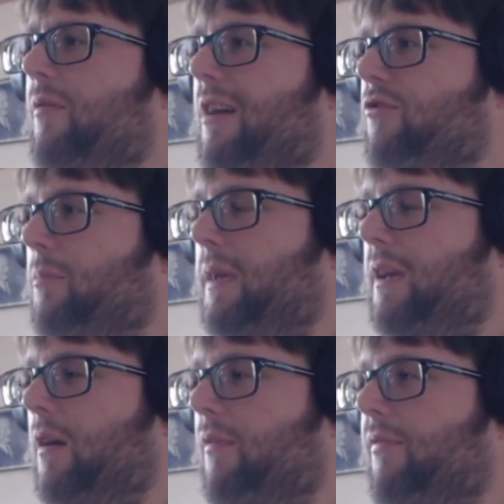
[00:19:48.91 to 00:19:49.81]
That should
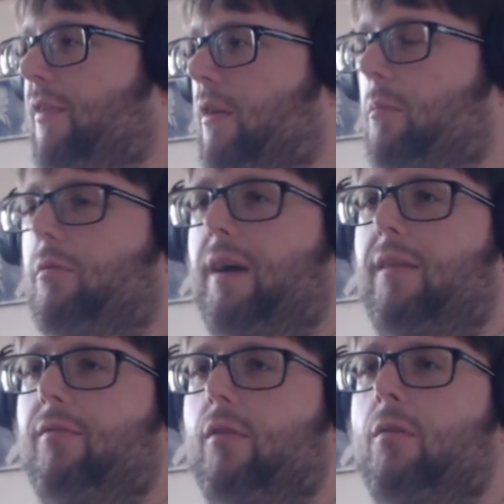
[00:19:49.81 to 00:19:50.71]
be a fun
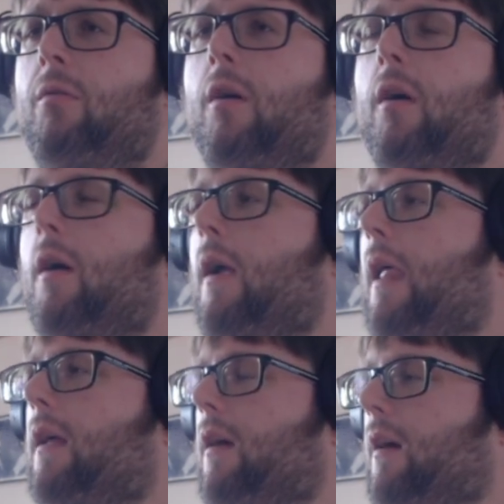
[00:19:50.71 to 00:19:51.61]
playthrough,
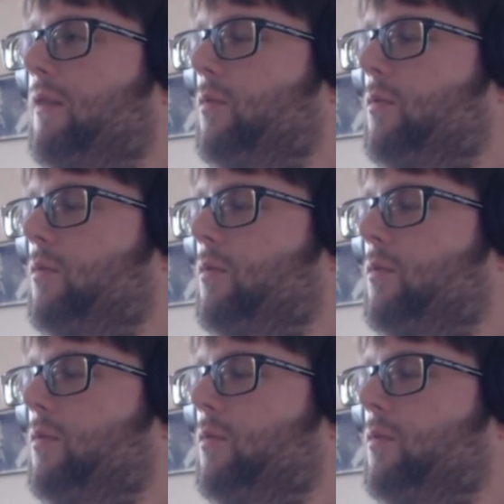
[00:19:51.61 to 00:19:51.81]
as